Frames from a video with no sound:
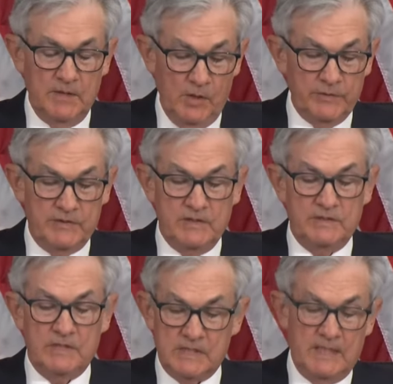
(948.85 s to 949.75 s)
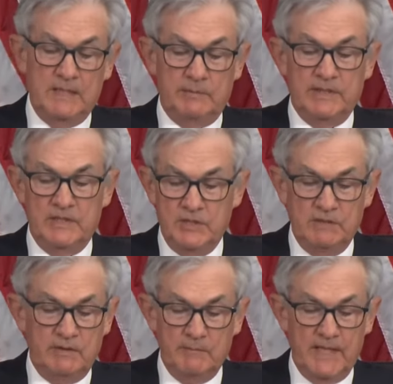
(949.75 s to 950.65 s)
notes that sustainably
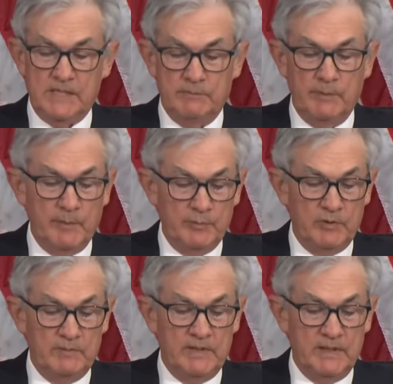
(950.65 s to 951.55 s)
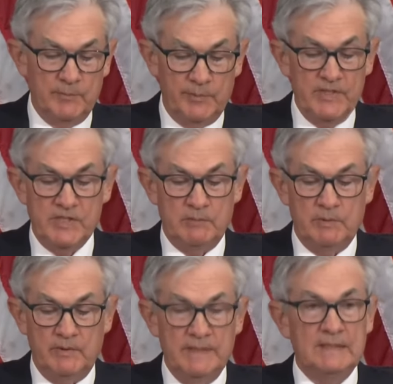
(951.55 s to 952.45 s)
achieving maximum employment and price
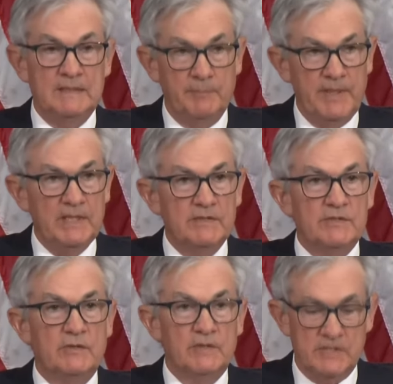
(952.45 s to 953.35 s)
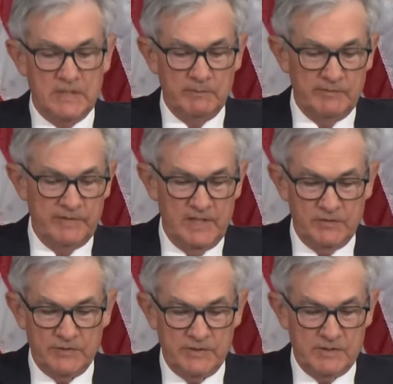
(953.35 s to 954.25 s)
stability depends on a stable
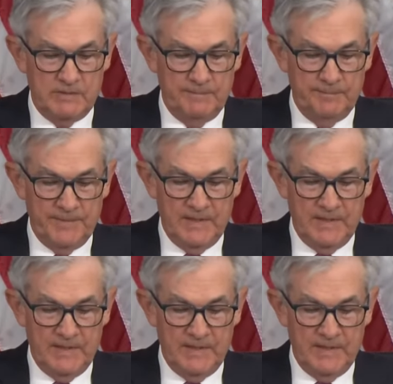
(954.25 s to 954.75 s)
financial system.